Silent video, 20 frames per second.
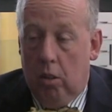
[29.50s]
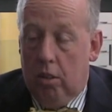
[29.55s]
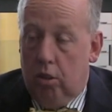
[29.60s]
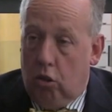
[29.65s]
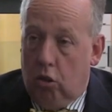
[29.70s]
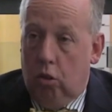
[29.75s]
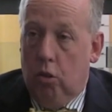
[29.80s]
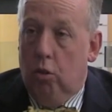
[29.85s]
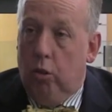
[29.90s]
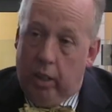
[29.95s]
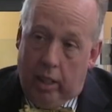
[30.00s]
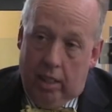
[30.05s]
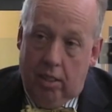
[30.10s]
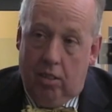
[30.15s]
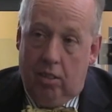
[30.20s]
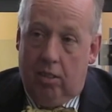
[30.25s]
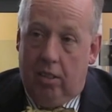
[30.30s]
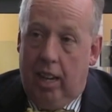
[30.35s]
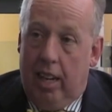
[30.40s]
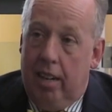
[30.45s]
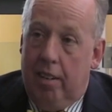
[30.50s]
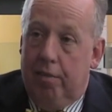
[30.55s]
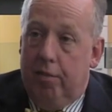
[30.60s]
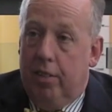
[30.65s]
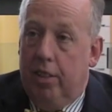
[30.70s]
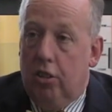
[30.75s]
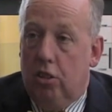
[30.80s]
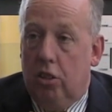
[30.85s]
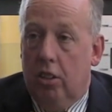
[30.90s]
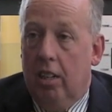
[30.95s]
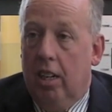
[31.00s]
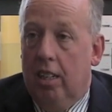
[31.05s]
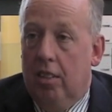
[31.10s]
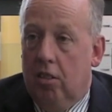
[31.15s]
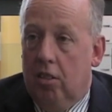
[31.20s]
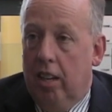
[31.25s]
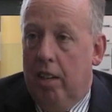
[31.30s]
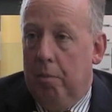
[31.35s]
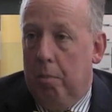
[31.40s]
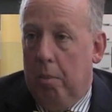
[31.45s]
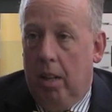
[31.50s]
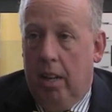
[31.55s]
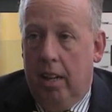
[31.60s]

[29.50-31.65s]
will truly save vision and save